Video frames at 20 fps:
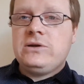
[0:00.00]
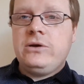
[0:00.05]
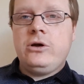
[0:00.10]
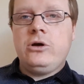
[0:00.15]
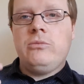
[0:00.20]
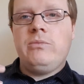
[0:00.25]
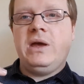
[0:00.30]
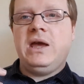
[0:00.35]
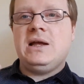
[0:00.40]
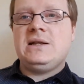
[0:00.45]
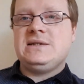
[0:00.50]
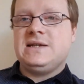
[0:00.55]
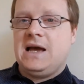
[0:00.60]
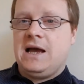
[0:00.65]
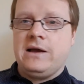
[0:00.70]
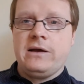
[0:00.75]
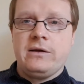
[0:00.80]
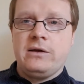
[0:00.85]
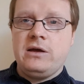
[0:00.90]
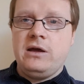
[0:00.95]
It could be a
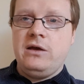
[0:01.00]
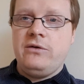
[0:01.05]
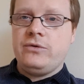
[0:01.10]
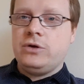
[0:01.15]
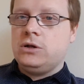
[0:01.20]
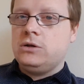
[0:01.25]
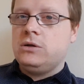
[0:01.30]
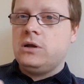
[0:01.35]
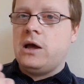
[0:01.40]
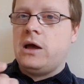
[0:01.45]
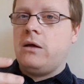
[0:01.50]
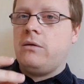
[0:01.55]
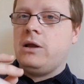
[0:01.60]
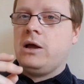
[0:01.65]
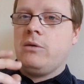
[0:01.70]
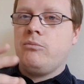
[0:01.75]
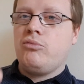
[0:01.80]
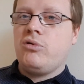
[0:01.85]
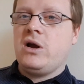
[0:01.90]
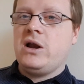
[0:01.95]
tank even,
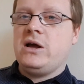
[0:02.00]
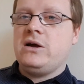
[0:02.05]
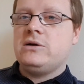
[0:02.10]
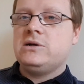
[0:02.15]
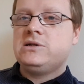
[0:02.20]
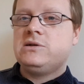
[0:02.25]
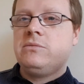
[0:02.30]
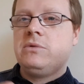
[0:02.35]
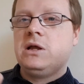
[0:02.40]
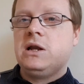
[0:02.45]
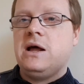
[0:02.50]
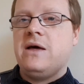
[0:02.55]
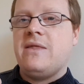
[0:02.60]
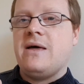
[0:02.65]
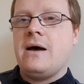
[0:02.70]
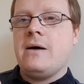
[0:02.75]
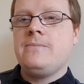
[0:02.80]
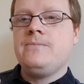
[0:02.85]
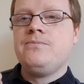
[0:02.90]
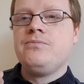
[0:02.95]
like a predator or something like
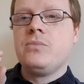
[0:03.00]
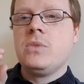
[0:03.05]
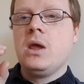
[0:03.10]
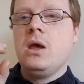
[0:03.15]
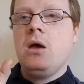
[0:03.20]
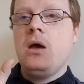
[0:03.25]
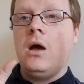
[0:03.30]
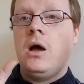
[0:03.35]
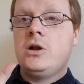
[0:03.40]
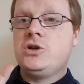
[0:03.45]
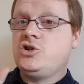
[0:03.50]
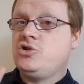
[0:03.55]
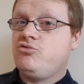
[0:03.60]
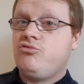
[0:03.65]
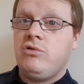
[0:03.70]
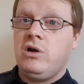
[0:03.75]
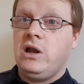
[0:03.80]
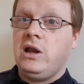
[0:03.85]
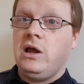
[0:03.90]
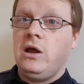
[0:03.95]
that, and just
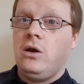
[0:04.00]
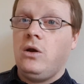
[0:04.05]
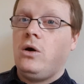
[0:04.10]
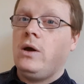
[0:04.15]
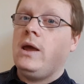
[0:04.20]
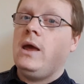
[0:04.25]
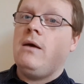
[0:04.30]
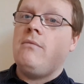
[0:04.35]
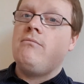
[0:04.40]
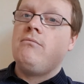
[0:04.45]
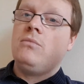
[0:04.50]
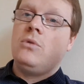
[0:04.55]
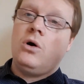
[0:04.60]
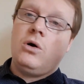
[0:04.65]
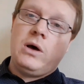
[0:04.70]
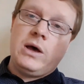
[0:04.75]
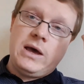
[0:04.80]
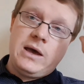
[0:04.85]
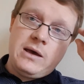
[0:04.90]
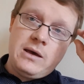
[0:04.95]
really annoy him
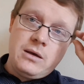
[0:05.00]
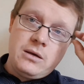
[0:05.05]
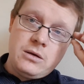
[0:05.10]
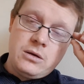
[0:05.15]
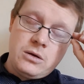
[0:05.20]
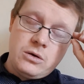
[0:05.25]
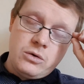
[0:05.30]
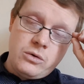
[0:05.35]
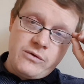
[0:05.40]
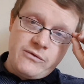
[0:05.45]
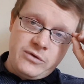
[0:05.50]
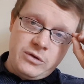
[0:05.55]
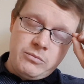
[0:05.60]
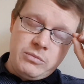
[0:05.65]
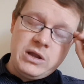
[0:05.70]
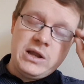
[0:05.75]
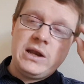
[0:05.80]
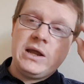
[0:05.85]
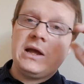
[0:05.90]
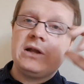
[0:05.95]
or her, or whoever you're
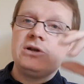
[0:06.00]
playing